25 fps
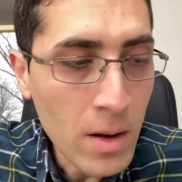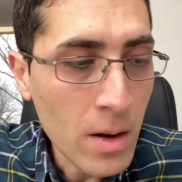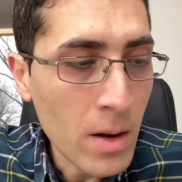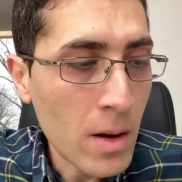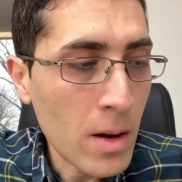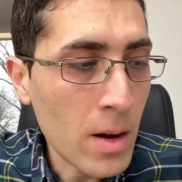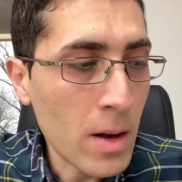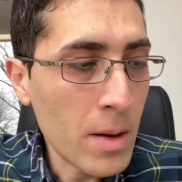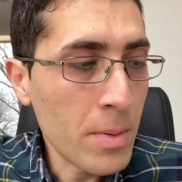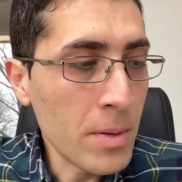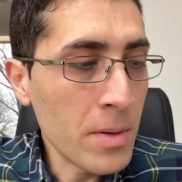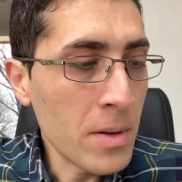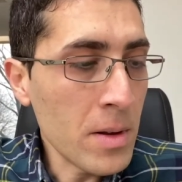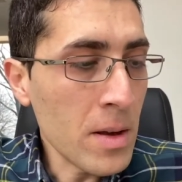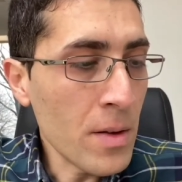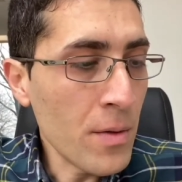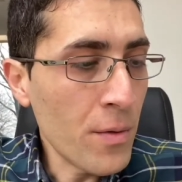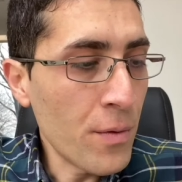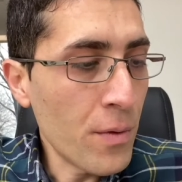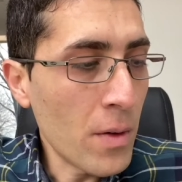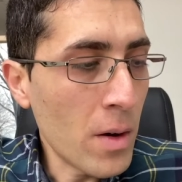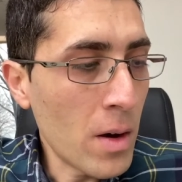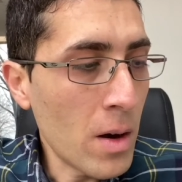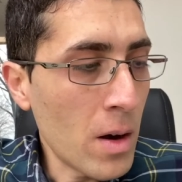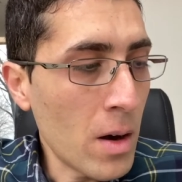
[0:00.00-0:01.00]
I
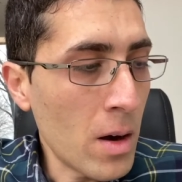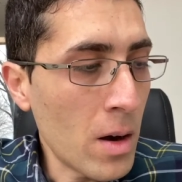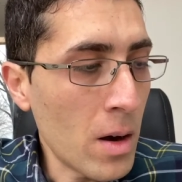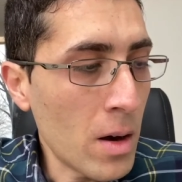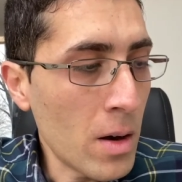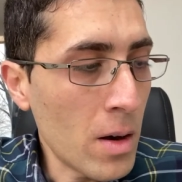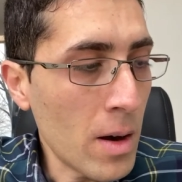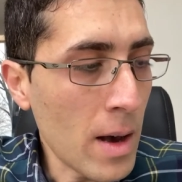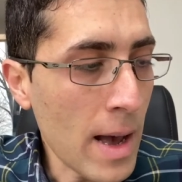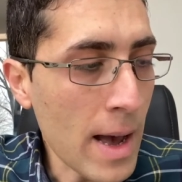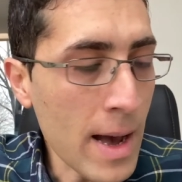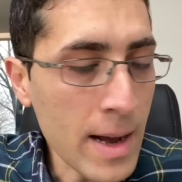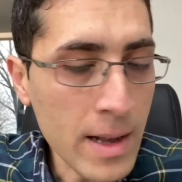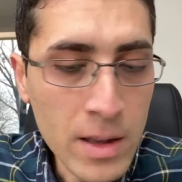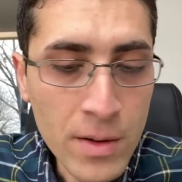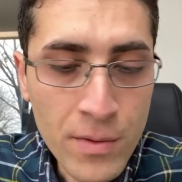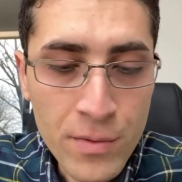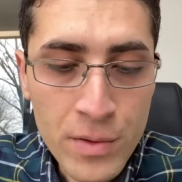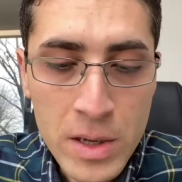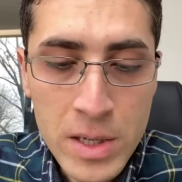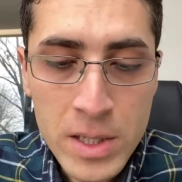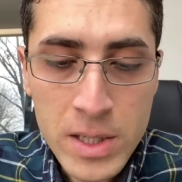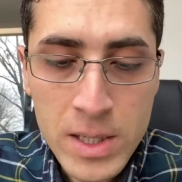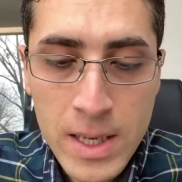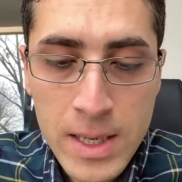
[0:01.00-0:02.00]
believe, active
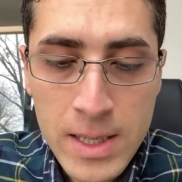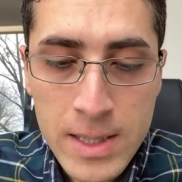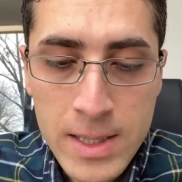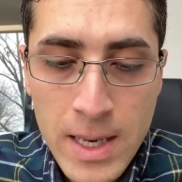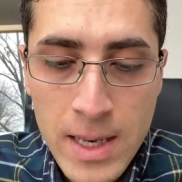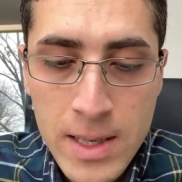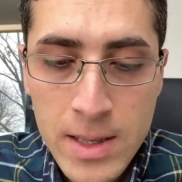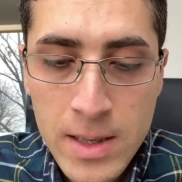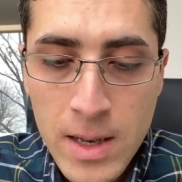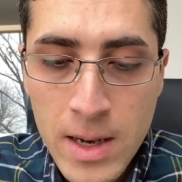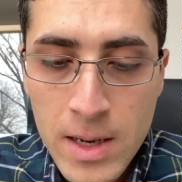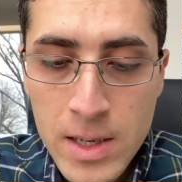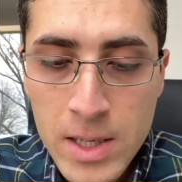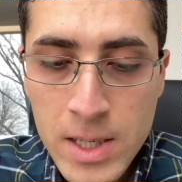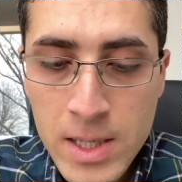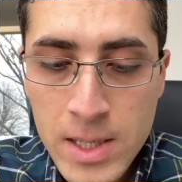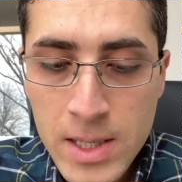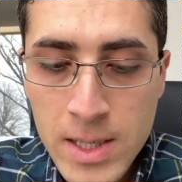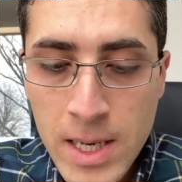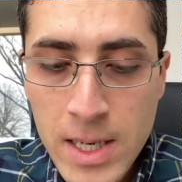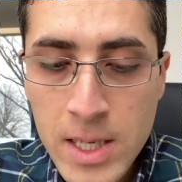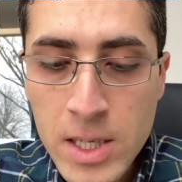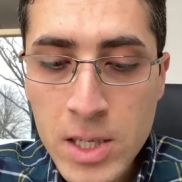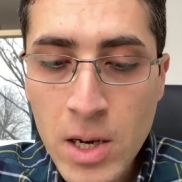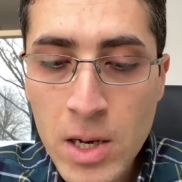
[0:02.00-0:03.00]
listings and
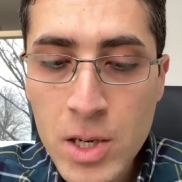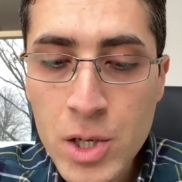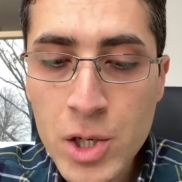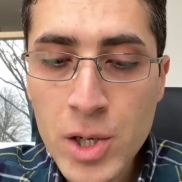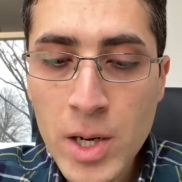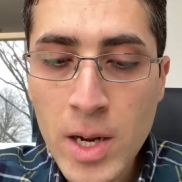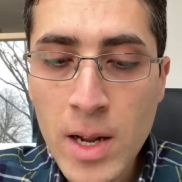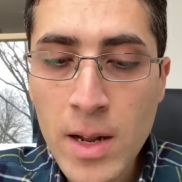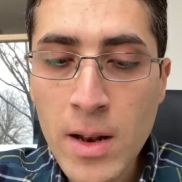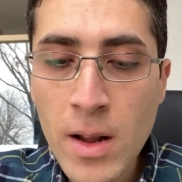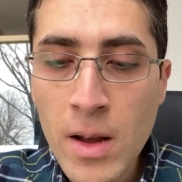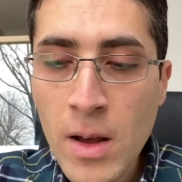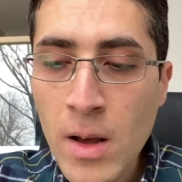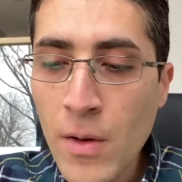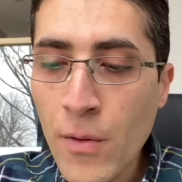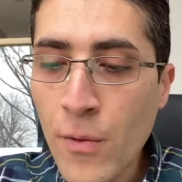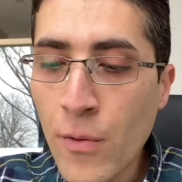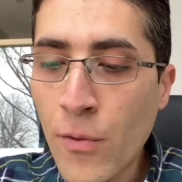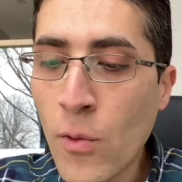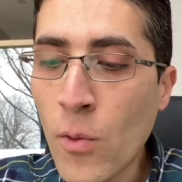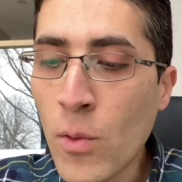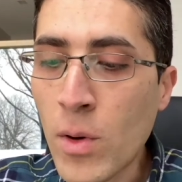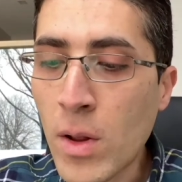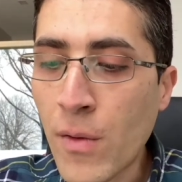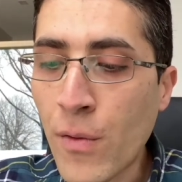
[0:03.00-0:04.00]

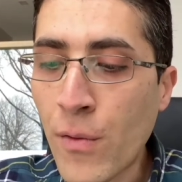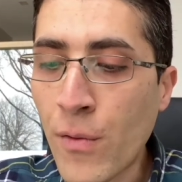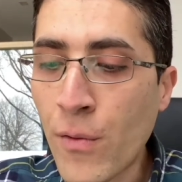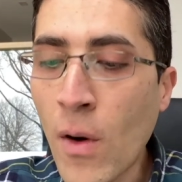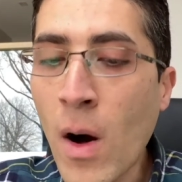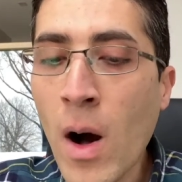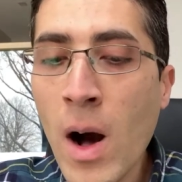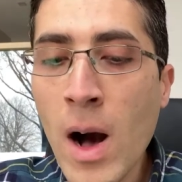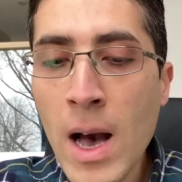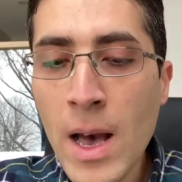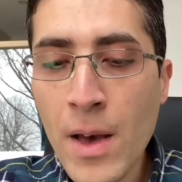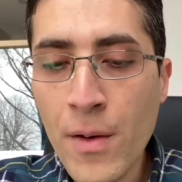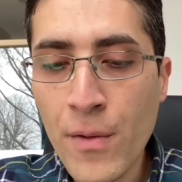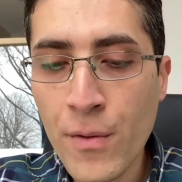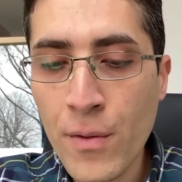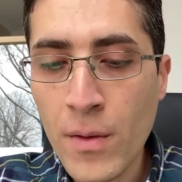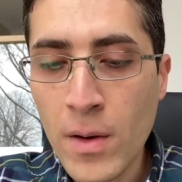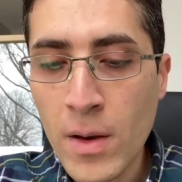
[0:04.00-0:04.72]
645